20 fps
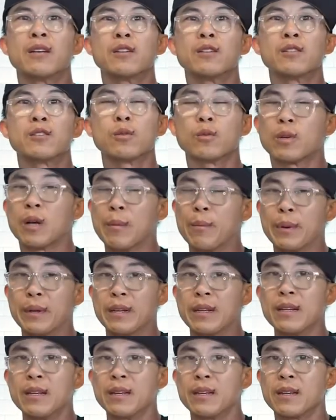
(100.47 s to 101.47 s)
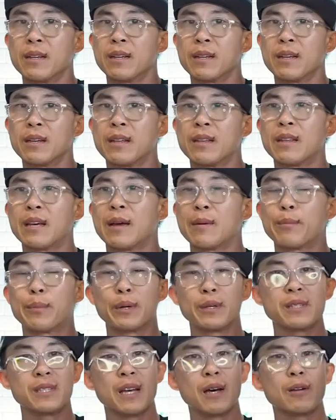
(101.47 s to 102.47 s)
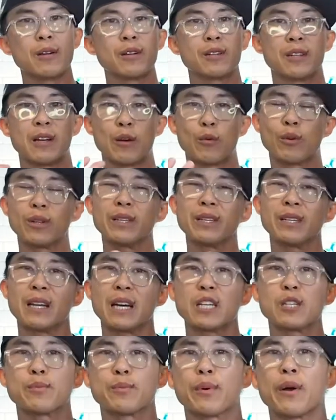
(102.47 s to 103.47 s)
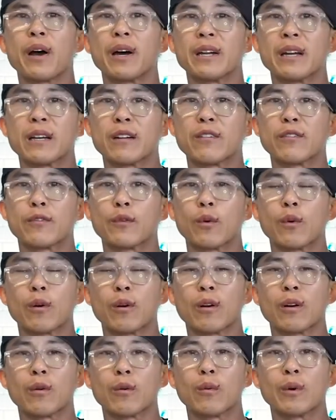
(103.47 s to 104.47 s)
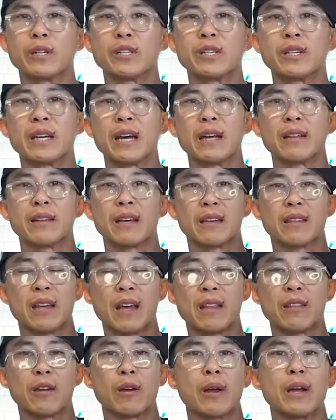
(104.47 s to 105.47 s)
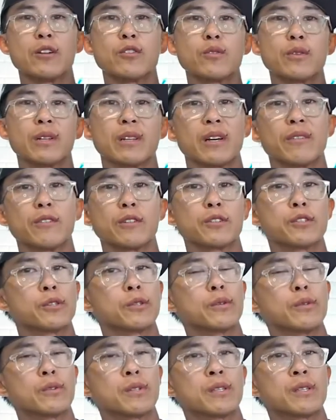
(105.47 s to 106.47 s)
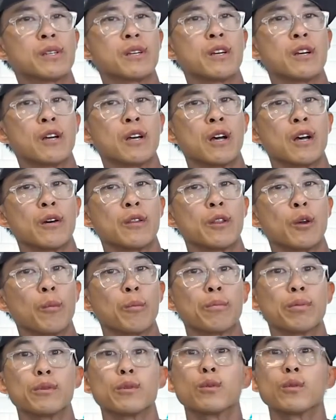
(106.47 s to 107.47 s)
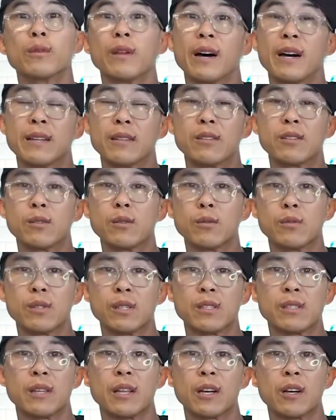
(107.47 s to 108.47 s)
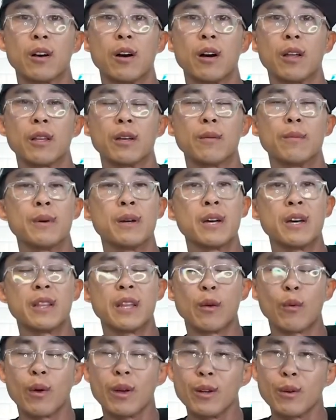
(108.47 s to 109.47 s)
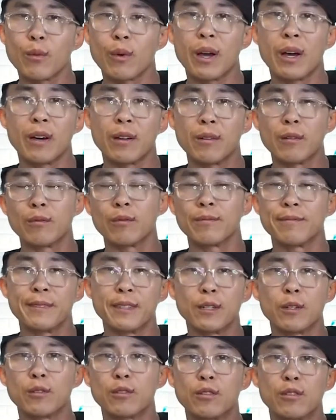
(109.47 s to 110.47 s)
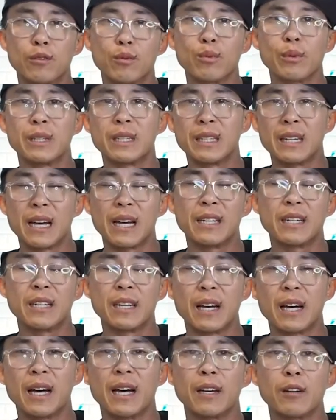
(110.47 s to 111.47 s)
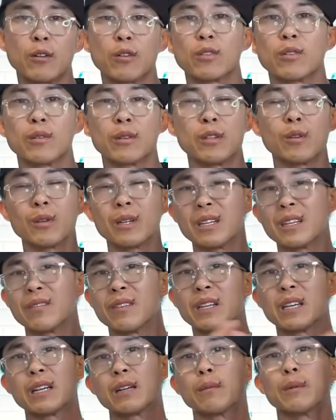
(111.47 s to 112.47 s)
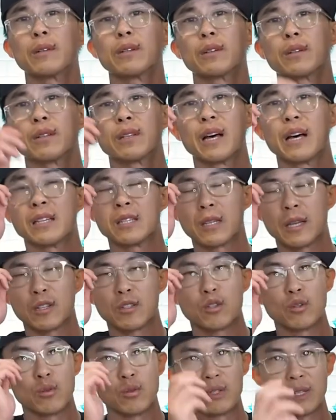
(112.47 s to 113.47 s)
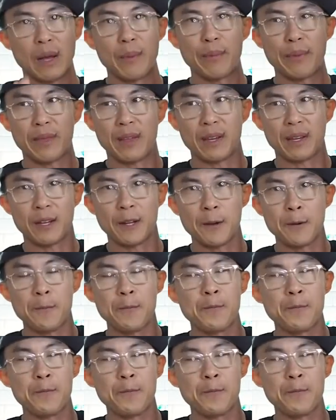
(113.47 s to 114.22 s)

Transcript: suit company that puts out a really nice product for what you get. Like their entry-level suits, their blue line suits as they call them, they run around, you know, $3.99 or you can even get them a little less, like two something.